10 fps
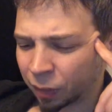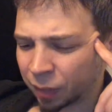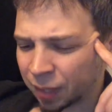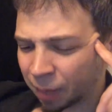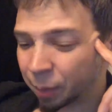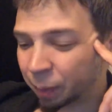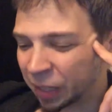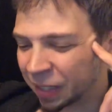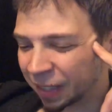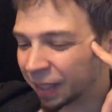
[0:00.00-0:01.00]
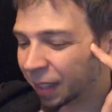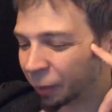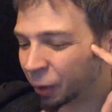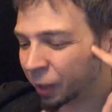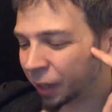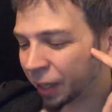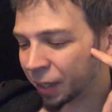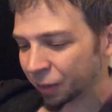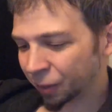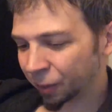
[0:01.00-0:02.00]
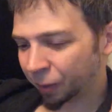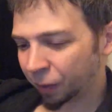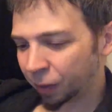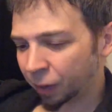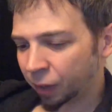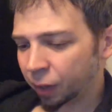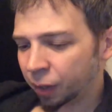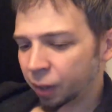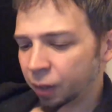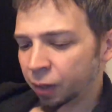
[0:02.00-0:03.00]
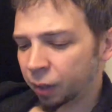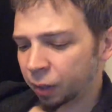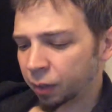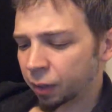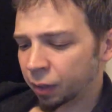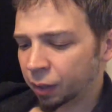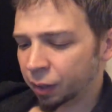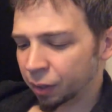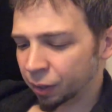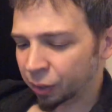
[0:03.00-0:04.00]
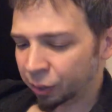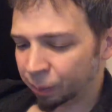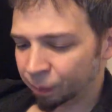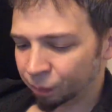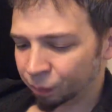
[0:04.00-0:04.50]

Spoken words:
Simon Bisley. I really like his art. I